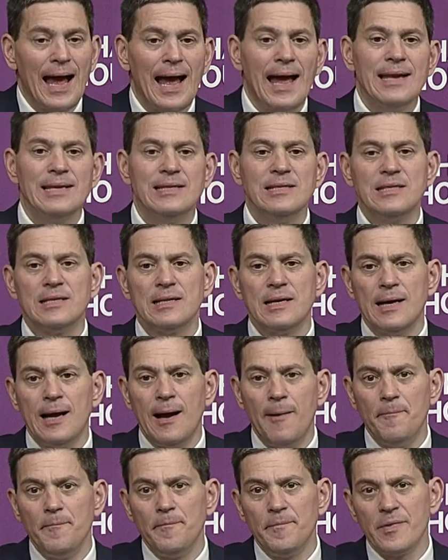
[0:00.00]
and
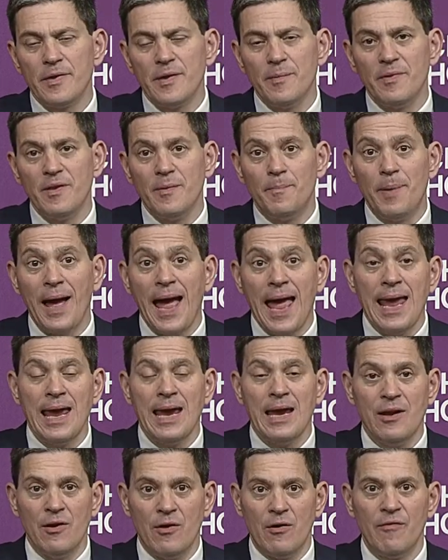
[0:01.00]
um, the, the
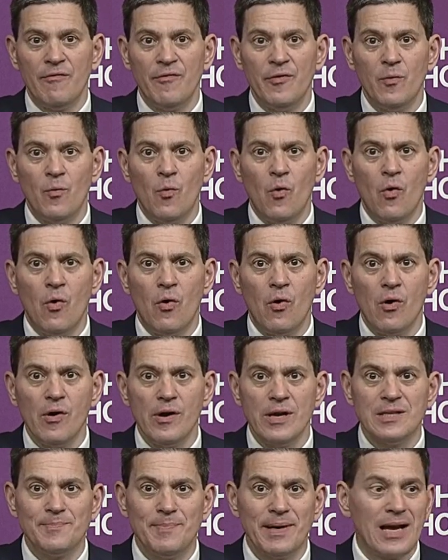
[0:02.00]
pain of the
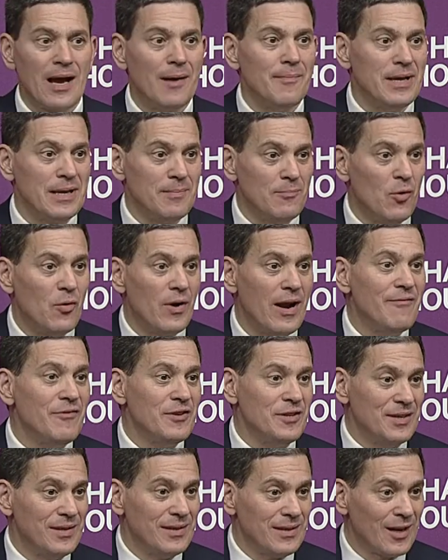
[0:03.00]
war is becoming more
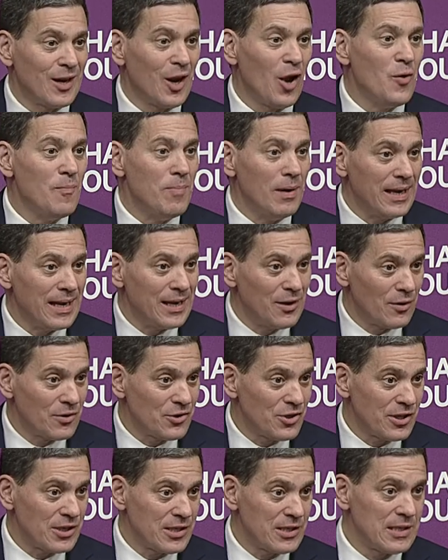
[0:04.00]
evident globally,
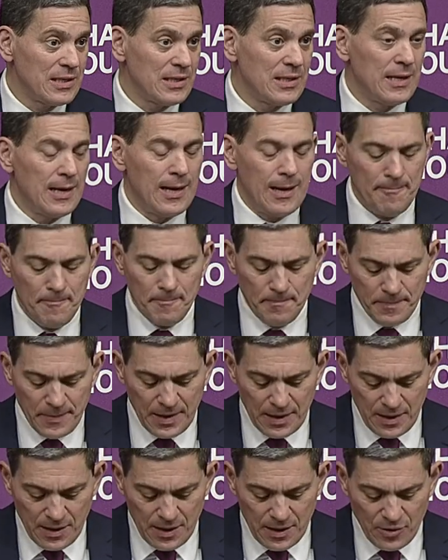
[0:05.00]
not just um,
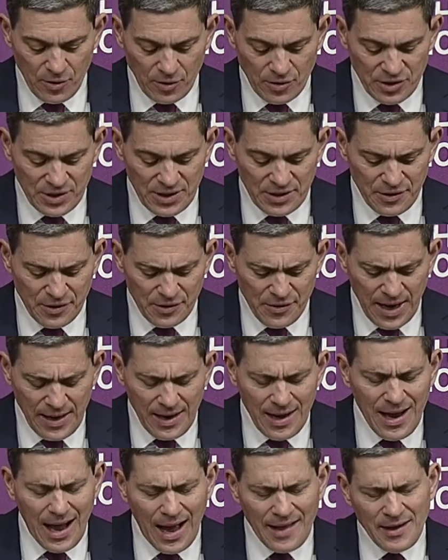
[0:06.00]
not just in
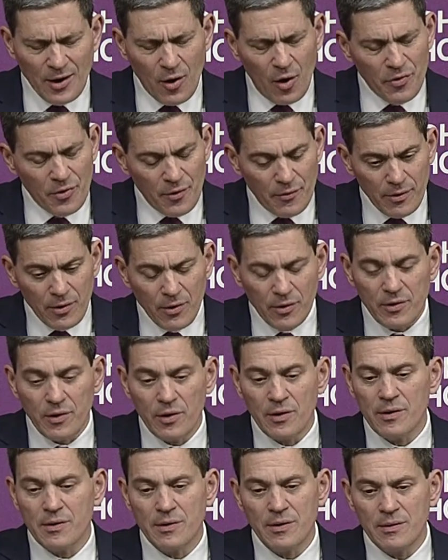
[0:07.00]
Ukraine. I think on the
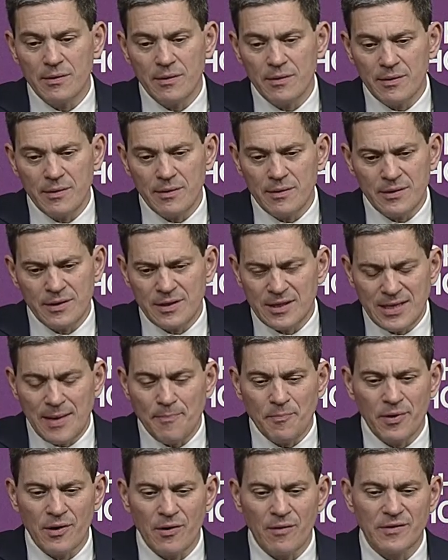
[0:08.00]
look, it's a
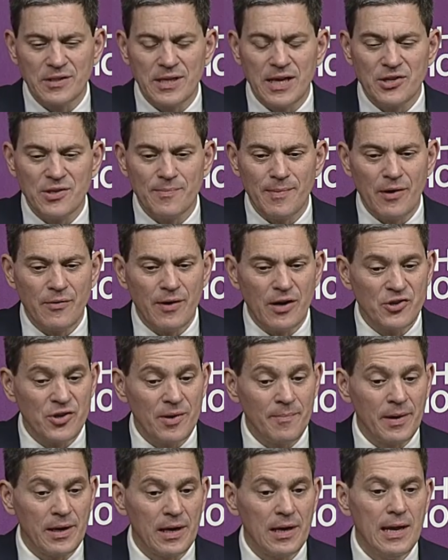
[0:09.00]
separate conversation about
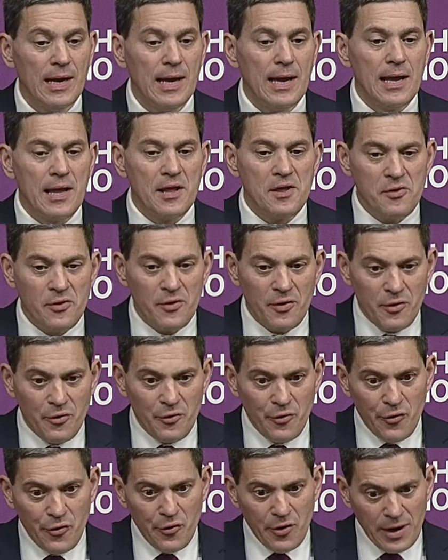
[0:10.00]
Russia, but the,
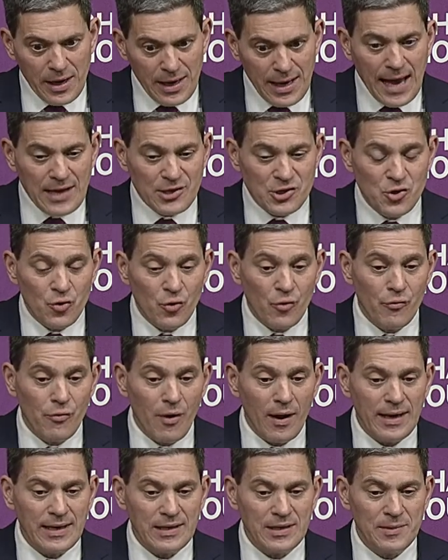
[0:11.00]
yes, you're
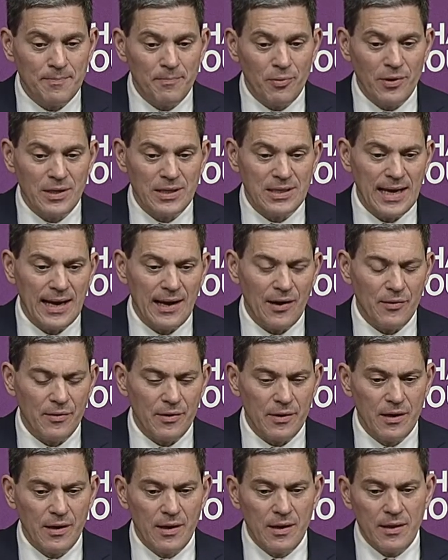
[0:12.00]
right to point
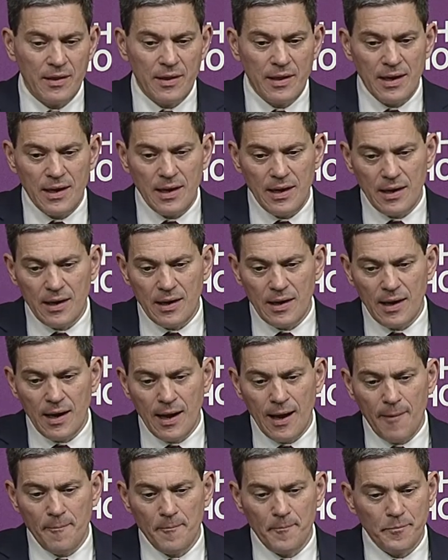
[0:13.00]
out the
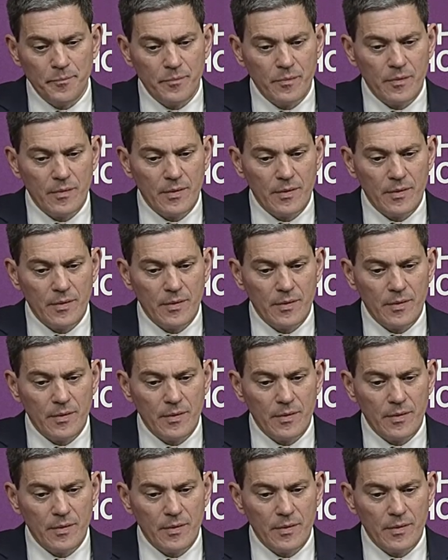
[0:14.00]
um,